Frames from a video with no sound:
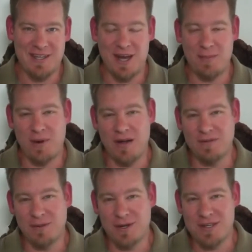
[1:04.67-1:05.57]

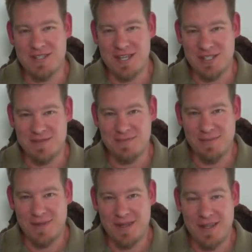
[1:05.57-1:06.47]
nonprofit organization.
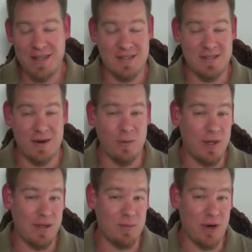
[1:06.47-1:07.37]
This is our
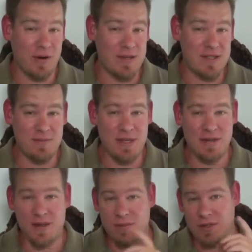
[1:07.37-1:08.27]
Weekly Progress Update
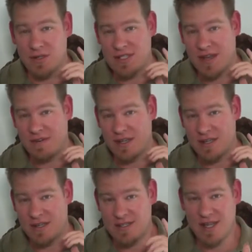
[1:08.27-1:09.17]
number
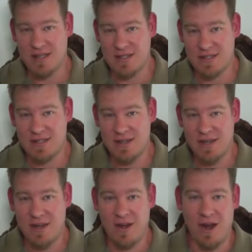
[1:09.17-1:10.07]
76,
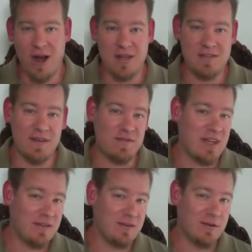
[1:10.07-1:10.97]
August
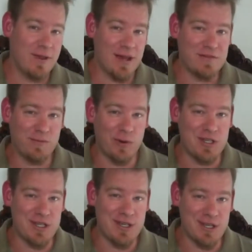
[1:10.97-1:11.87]
15th,
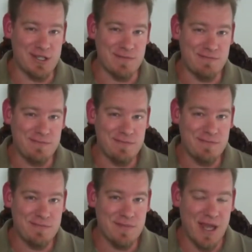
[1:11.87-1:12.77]
2014 edition.
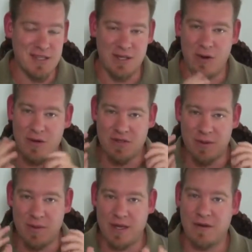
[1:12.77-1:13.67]
As always, what
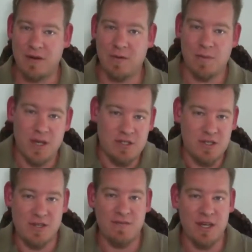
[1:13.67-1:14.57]
we'll be covering with
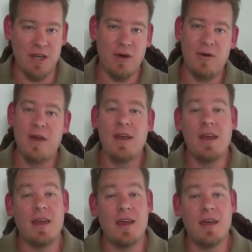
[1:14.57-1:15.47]
pictures and video
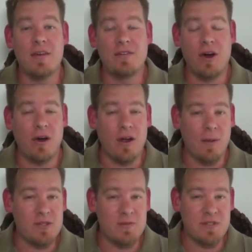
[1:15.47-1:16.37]
is our
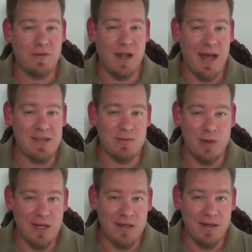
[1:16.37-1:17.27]
accomplishments for the last
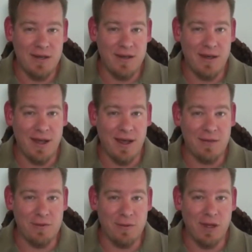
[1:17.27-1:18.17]
week. And
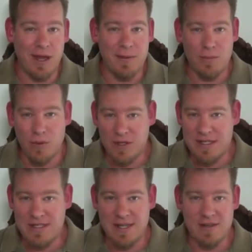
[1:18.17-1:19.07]
if you would like more
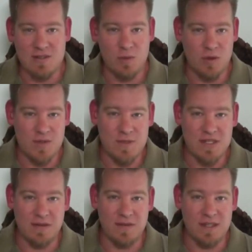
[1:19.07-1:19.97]
details, more
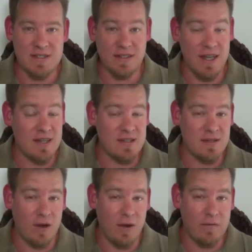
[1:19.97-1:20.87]
specifics, links
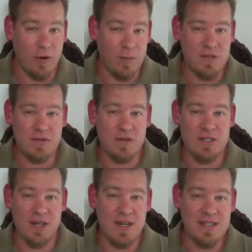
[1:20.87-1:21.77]
to all the open source
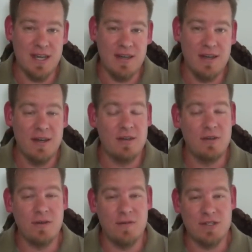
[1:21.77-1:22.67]
content,
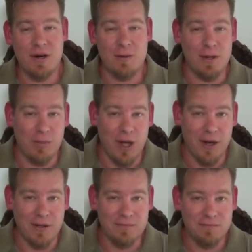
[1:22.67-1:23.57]
you can visit our written
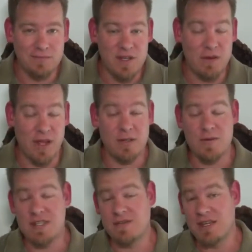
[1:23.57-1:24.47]
blog. If you'd like to
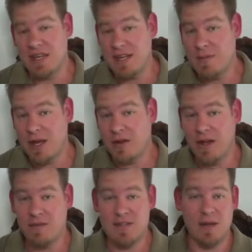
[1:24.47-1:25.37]
receive an email
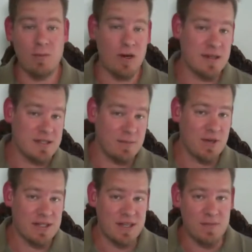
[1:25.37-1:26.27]
every time one of these
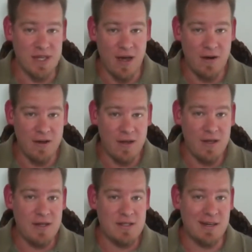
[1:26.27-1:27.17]
updates comes out,
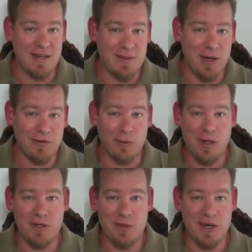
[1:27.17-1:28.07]
send an email to
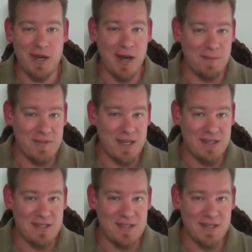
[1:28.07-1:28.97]

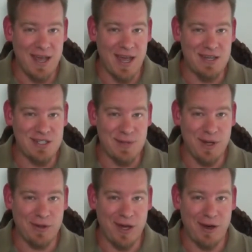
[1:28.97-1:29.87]

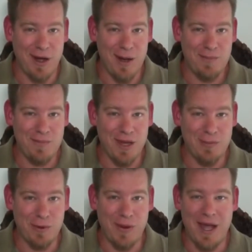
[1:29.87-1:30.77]
onecommunityupdates@gmail.com
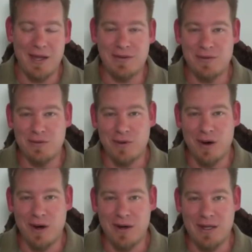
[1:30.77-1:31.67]
and we'll add you to
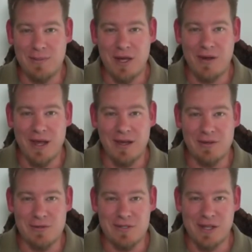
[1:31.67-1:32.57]
our email and
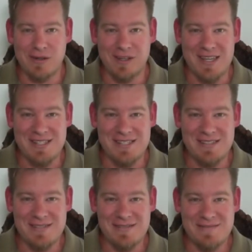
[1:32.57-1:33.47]
newsletter list.
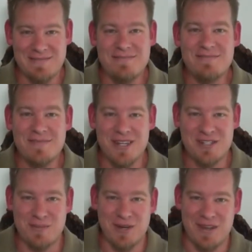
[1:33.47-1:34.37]
Let's
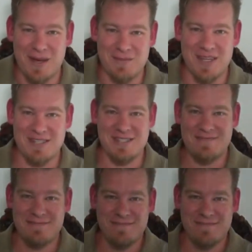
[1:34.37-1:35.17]
jump into the updates.